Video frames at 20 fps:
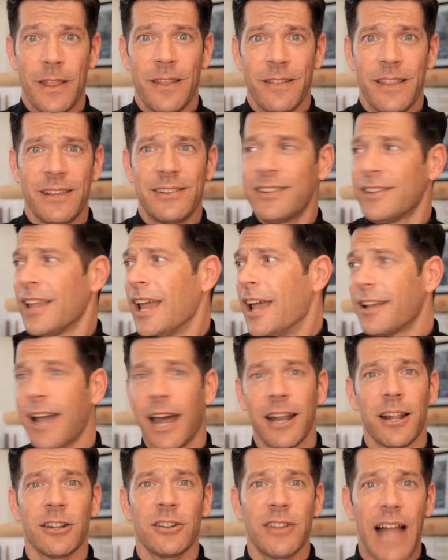This is
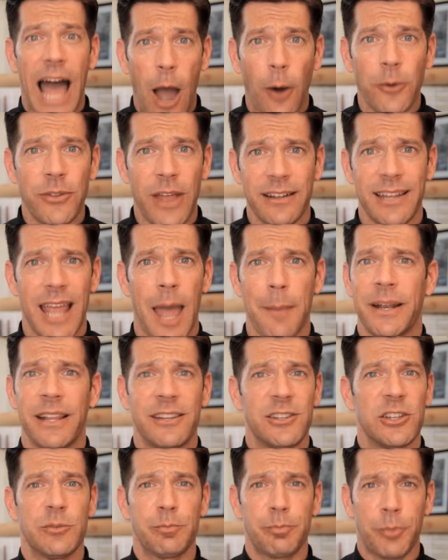God allowed that to happen. It's
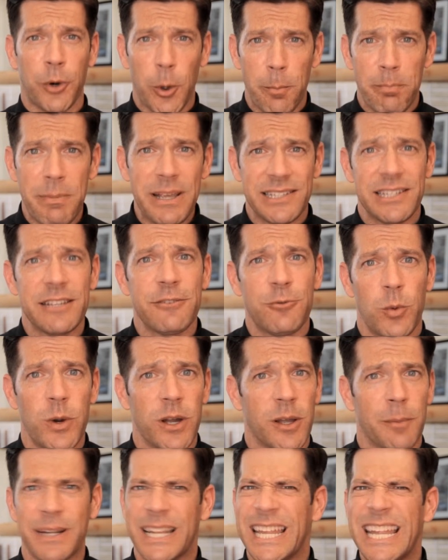his permissive
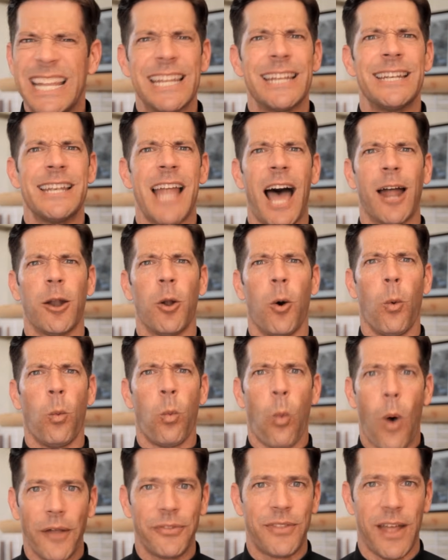will, but he did not
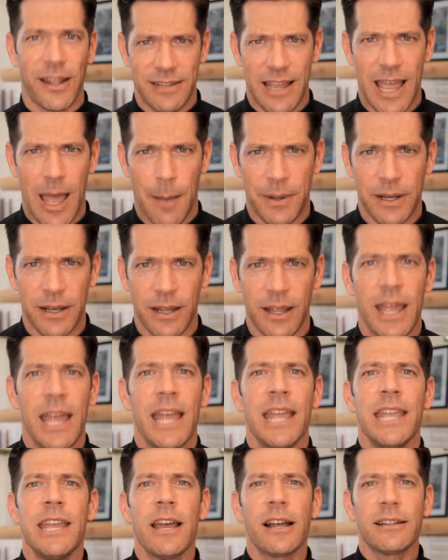want that to happen.
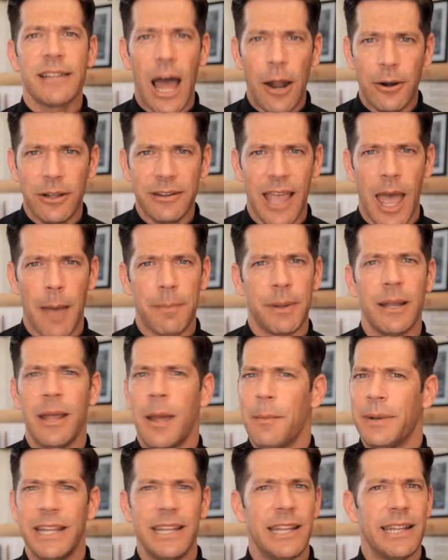He allowed it to happen,
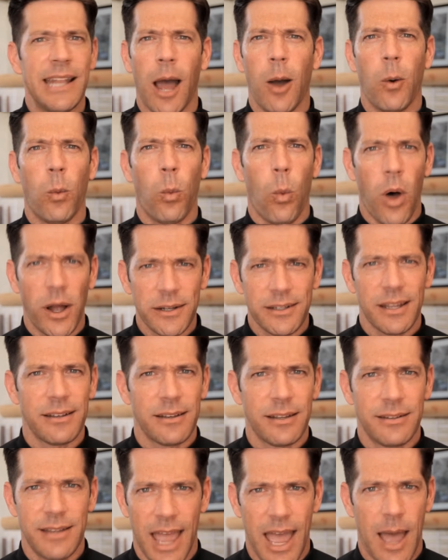but he did not want it
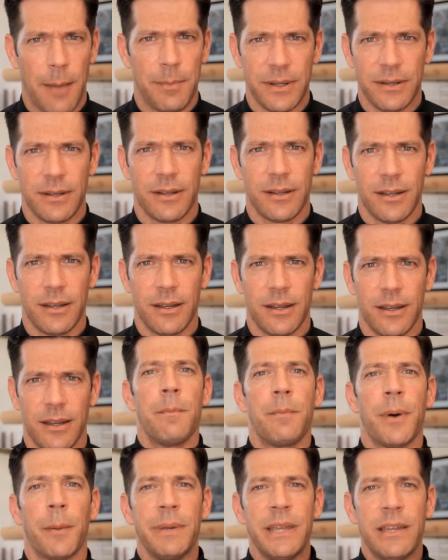to happen.
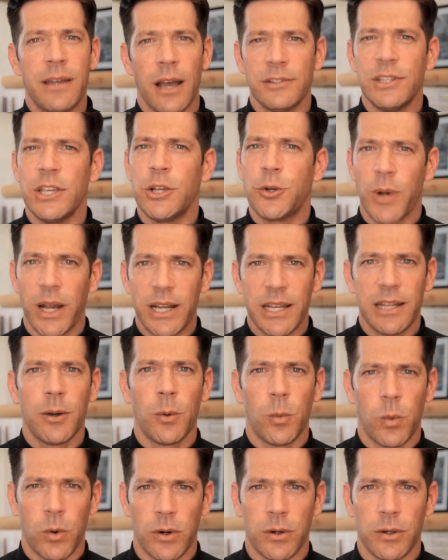But because he created a
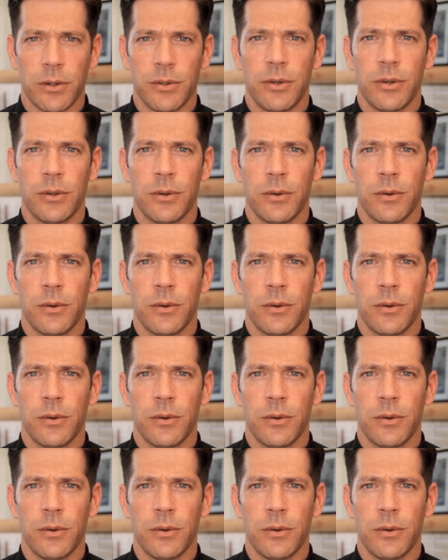world